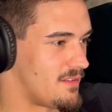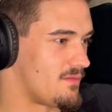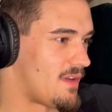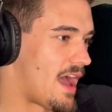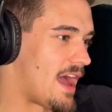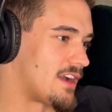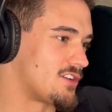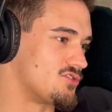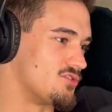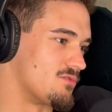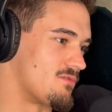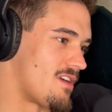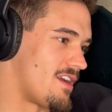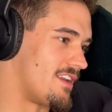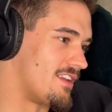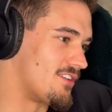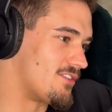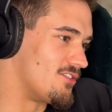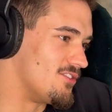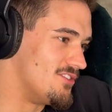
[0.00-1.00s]
actual
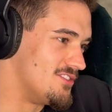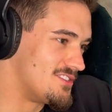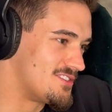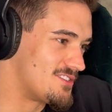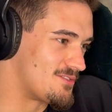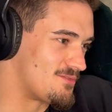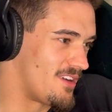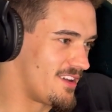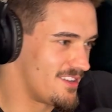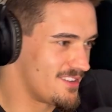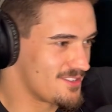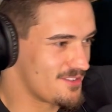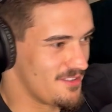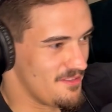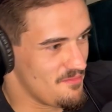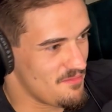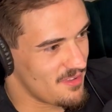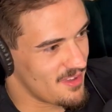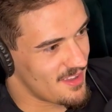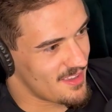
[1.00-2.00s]
writing goal, is to write a
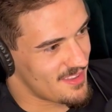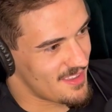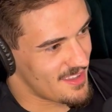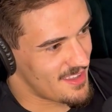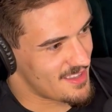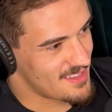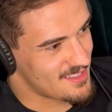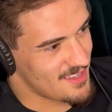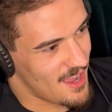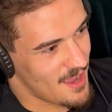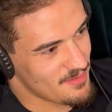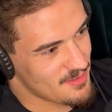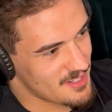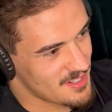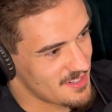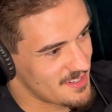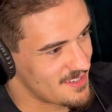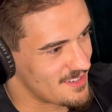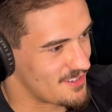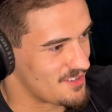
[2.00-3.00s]
screenplay that gets
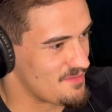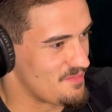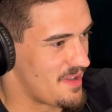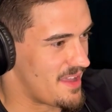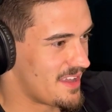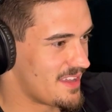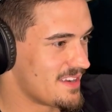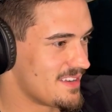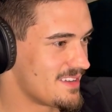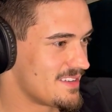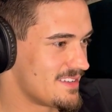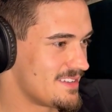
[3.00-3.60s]
optioned or made.